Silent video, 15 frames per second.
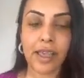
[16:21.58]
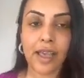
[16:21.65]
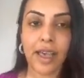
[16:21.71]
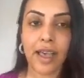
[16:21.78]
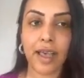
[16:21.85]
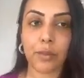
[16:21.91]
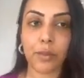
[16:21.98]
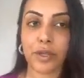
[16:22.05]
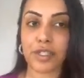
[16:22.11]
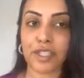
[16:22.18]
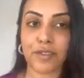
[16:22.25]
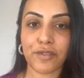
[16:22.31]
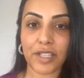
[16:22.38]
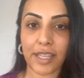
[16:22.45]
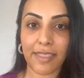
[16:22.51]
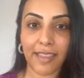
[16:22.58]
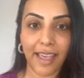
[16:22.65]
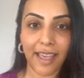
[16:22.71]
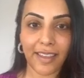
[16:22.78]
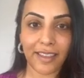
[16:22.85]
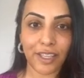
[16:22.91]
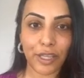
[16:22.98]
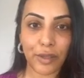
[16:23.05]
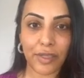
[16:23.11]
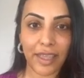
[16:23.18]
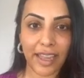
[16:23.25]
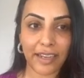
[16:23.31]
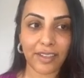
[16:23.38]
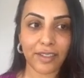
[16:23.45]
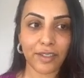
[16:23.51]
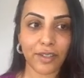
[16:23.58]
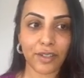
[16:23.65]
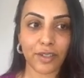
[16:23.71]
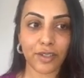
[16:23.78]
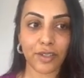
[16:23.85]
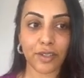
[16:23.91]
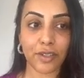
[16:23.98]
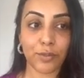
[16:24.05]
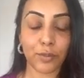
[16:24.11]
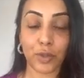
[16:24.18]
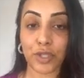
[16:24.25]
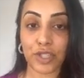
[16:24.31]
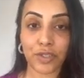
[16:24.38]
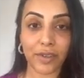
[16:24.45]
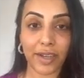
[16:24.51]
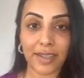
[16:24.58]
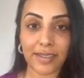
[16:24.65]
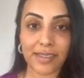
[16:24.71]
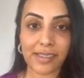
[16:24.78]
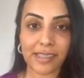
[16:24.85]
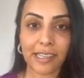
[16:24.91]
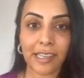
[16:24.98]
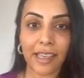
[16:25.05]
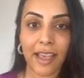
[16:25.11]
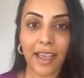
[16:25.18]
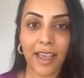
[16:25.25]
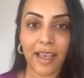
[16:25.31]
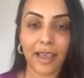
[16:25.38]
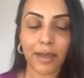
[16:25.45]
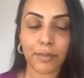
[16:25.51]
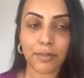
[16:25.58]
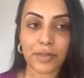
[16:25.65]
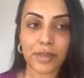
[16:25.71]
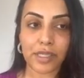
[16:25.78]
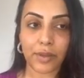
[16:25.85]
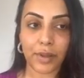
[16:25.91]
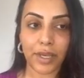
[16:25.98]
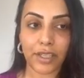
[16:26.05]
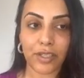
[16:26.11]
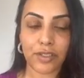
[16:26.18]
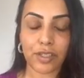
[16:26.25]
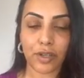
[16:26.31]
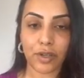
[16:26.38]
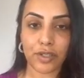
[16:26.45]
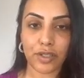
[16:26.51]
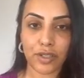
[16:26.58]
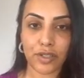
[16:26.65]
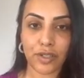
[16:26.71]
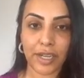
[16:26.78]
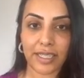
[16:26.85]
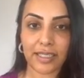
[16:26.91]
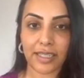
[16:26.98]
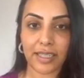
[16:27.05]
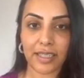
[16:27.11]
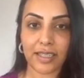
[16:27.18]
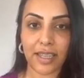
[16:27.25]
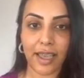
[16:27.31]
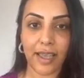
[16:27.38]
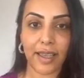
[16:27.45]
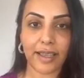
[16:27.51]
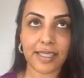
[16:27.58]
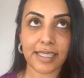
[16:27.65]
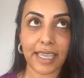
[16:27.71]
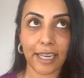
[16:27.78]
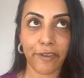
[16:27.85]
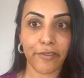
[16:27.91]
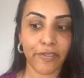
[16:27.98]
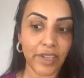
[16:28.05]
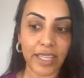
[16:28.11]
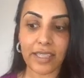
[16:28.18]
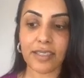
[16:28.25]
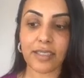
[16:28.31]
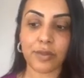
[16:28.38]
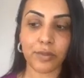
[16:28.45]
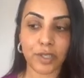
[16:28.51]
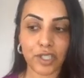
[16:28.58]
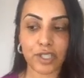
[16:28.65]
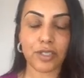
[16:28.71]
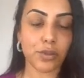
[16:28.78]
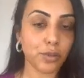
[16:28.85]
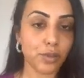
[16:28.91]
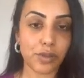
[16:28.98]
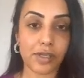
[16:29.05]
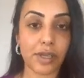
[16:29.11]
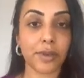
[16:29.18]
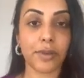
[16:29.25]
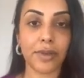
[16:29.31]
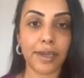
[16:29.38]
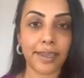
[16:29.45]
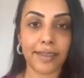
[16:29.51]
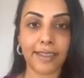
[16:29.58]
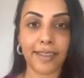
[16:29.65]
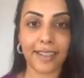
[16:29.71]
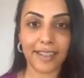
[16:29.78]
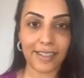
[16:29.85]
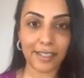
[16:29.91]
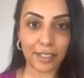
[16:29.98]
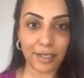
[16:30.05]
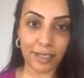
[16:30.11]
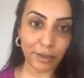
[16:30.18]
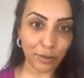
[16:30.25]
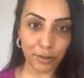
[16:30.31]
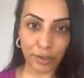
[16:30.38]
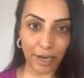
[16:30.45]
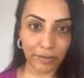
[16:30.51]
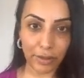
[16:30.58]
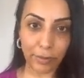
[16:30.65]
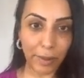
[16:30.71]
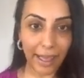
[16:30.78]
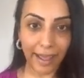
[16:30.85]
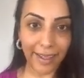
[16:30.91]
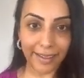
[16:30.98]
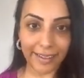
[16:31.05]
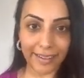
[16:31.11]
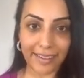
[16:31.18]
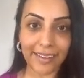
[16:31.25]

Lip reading: Once you've done that, you then moisturize. So I use the concentrated Skin Feast, which is also in this little travel pack.